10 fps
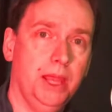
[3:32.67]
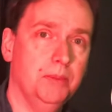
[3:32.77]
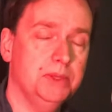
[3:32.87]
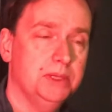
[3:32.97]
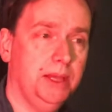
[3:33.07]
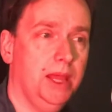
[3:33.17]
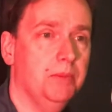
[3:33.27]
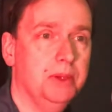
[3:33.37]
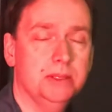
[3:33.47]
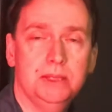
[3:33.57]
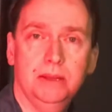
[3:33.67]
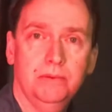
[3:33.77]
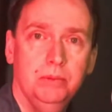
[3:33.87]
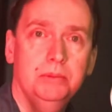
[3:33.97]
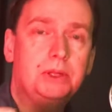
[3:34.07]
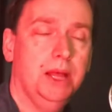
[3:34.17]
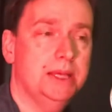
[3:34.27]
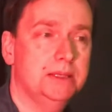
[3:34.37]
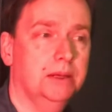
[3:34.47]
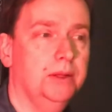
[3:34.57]
campus to campus and from
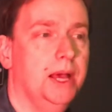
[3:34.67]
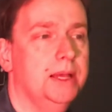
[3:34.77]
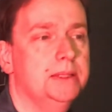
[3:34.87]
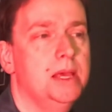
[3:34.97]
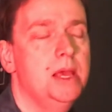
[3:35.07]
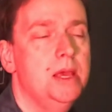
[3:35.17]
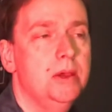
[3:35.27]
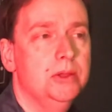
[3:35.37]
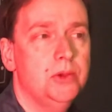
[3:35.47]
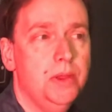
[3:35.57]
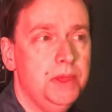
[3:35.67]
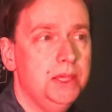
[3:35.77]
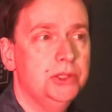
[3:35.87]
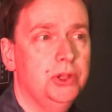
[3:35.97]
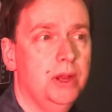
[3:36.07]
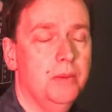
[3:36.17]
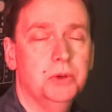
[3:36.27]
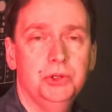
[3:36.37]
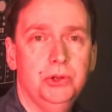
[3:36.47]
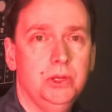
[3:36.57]
class to class. So I think it's a good
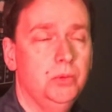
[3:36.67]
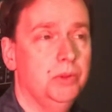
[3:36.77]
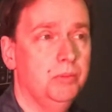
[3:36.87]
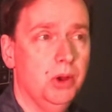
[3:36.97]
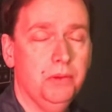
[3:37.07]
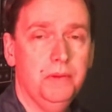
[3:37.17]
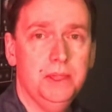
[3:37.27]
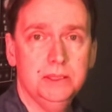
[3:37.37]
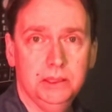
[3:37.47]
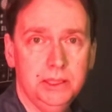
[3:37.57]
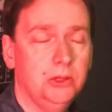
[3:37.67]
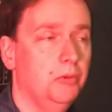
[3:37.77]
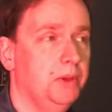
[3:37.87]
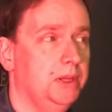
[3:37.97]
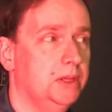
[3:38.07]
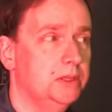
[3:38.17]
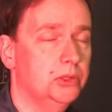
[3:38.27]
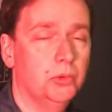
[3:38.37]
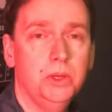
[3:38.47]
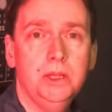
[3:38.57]
opportunity with both of these legal opinions
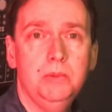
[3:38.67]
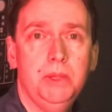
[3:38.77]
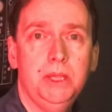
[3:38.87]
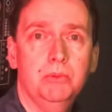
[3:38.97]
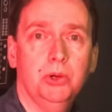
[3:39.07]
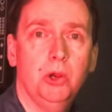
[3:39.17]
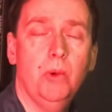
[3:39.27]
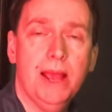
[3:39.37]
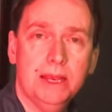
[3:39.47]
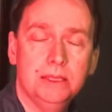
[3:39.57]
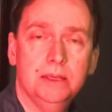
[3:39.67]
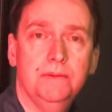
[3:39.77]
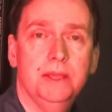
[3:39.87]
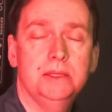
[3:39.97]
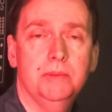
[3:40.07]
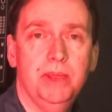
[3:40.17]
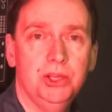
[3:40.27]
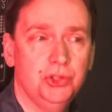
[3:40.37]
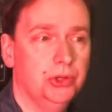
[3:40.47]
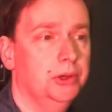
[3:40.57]
to really be proactive and to
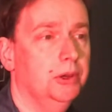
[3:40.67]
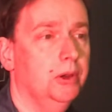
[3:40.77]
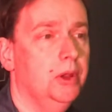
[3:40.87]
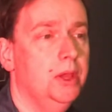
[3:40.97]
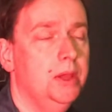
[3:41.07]
make sure